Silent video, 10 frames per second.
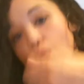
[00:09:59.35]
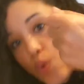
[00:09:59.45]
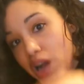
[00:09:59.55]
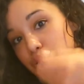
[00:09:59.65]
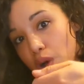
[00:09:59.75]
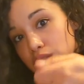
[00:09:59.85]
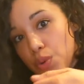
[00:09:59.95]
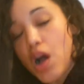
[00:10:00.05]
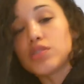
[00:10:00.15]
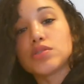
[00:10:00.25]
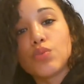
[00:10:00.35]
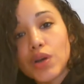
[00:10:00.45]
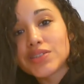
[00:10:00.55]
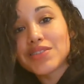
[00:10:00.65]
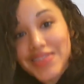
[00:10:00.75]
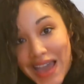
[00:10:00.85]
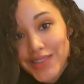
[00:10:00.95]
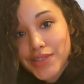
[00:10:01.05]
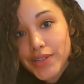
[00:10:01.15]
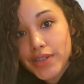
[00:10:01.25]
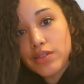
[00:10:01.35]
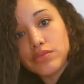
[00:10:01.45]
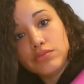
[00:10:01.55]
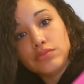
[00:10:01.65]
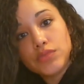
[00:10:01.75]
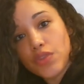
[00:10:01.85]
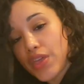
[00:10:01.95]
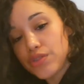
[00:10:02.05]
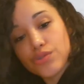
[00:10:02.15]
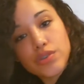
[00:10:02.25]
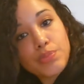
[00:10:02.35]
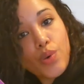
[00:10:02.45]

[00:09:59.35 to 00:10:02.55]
Wash, wash, wash. Once that's good, Then you just